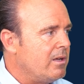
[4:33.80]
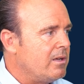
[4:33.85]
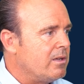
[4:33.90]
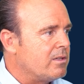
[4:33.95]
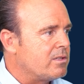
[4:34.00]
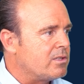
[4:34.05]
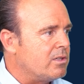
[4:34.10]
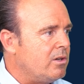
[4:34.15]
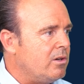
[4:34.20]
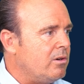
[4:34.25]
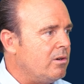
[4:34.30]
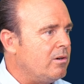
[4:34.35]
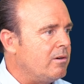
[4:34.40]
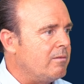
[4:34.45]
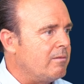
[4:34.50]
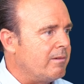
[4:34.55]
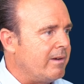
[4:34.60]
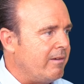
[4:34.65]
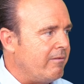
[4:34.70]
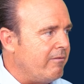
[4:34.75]

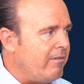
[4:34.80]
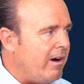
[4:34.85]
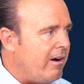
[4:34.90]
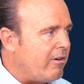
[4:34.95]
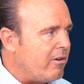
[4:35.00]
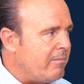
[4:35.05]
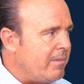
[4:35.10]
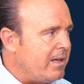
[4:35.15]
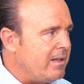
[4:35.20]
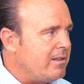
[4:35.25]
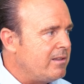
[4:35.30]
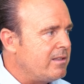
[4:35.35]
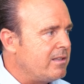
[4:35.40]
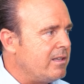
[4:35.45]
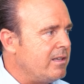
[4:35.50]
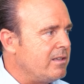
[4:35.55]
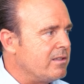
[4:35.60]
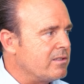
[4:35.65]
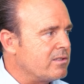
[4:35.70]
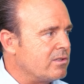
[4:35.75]
So
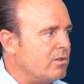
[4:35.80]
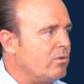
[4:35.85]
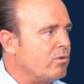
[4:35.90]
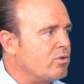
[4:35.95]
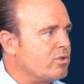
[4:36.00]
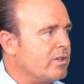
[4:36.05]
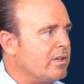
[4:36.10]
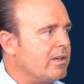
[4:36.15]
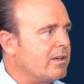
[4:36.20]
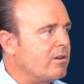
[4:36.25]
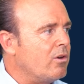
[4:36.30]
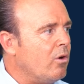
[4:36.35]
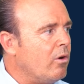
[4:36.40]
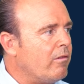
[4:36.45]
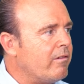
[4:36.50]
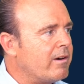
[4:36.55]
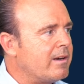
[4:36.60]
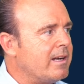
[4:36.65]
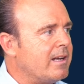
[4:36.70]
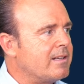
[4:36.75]
environment, social
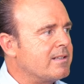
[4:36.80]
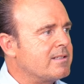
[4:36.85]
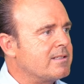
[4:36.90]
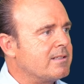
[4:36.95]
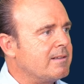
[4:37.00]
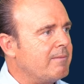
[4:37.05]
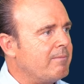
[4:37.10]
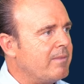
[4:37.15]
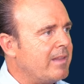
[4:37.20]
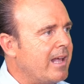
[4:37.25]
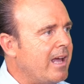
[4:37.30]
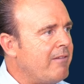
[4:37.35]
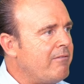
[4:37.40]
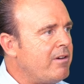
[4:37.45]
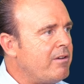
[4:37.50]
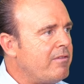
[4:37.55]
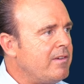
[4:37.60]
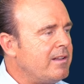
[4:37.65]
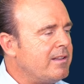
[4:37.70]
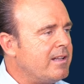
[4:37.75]
governance,
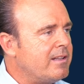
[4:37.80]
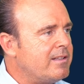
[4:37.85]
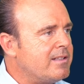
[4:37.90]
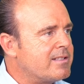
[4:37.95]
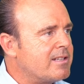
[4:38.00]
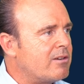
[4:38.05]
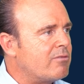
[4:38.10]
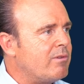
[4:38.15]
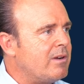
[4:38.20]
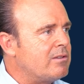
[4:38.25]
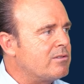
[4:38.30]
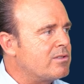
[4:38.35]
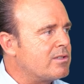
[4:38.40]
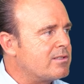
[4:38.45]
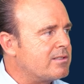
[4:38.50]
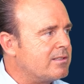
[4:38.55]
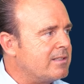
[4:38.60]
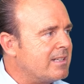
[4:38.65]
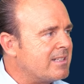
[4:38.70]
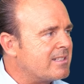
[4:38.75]
everything that is around
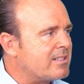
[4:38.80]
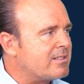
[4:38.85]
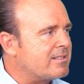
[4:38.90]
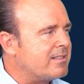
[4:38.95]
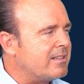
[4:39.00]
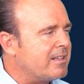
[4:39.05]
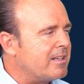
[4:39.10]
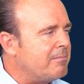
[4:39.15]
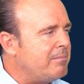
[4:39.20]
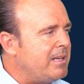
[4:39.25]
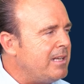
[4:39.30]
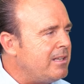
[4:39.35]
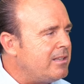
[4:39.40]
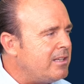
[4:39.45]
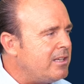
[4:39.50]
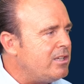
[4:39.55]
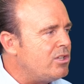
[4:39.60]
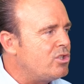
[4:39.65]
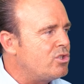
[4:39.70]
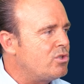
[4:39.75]
the
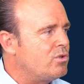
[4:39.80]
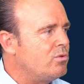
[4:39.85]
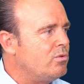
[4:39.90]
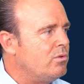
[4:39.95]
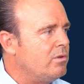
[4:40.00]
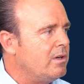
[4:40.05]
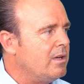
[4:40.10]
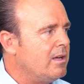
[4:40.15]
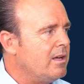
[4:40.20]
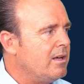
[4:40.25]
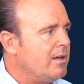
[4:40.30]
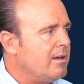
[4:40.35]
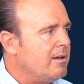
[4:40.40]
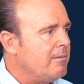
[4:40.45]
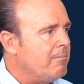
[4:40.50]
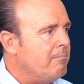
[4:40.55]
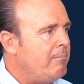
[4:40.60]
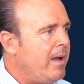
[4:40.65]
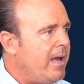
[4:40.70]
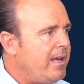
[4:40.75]
sustainability issue
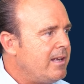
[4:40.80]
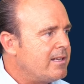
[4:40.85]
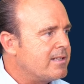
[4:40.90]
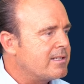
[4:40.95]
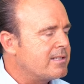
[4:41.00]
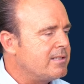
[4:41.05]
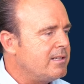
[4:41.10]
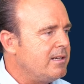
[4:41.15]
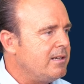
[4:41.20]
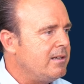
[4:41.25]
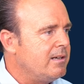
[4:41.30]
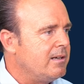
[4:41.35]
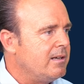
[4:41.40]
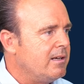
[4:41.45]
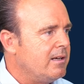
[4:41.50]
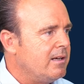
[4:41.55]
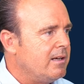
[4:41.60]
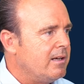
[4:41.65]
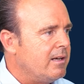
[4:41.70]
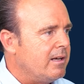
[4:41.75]
makes
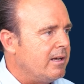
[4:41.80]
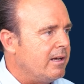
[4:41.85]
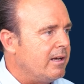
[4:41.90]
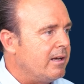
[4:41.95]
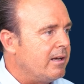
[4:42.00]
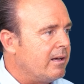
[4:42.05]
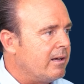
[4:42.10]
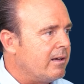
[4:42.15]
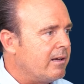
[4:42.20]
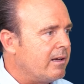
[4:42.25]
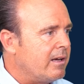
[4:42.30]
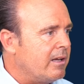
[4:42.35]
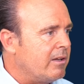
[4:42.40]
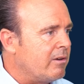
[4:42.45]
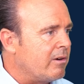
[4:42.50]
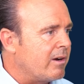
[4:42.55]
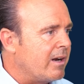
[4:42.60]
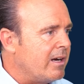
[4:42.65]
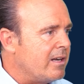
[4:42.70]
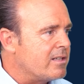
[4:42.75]
an
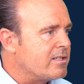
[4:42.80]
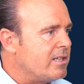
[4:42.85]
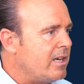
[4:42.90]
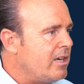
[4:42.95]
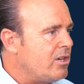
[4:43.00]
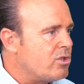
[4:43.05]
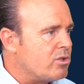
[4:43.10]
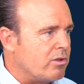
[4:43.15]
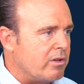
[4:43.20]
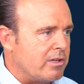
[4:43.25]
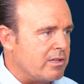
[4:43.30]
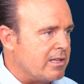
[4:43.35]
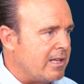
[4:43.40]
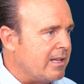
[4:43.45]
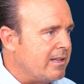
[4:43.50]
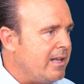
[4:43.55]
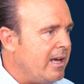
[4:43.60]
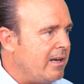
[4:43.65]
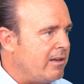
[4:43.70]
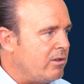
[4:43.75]
organization
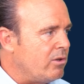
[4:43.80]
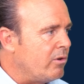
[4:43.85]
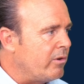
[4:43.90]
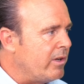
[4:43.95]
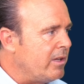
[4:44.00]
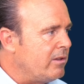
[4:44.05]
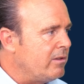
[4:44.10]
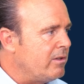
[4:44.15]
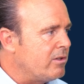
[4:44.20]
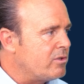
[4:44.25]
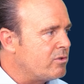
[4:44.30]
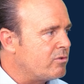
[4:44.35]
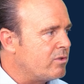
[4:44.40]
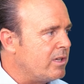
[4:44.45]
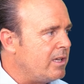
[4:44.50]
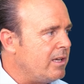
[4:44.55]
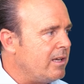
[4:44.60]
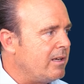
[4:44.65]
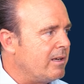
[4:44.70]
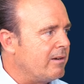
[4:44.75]
and then your
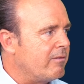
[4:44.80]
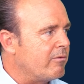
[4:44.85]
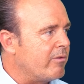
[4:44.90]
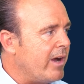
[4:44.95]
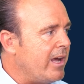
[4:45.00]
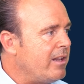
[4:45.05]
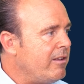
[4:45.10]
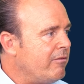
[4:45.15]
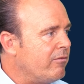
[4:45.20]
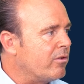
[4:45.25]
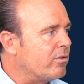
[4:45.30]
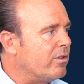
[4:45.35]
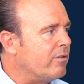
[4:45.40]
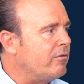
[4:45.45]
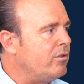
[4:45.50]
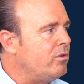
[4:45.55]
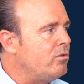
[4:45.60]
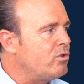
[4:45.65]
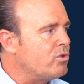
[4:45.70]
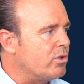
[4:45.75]
industry ready for the
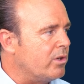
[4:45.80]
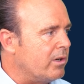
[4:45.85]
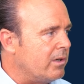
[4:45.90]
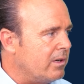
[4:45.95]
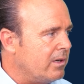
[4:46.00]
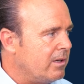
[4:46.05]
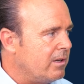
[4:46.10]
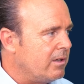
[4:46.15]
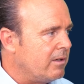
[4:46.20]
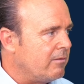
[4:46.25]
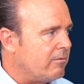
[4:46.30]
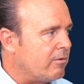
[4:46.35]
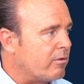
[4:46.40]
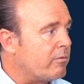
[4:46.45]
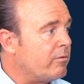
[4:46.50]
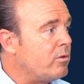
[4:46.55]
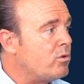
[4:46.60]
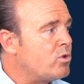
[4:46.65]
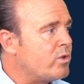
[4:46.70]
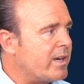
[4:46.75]
future,
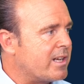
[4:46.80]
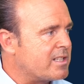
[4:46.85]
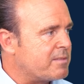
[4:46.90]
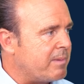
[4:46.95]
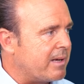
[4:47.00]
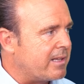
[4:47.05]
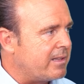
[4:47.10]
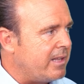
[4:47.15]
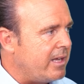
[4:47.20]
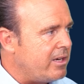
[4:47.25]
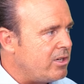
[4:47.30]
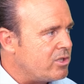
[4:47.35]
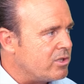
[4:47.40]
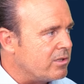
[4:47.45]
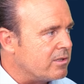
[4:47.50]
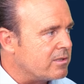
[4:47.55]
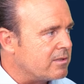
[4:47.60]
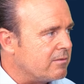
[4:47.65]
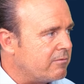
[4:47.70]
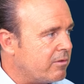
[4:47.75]
for future
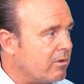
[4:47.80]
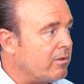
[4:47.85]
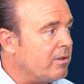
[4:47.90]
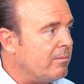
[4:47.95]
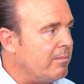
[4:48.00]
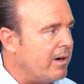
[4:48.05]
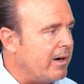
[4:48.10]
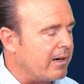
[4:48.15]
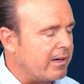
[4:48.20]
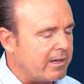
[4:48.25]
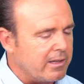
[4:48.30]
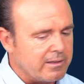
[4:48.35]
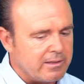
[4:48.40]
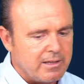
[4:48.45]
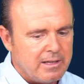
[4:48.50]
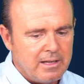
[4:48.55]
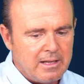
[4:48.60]
expectations from the market.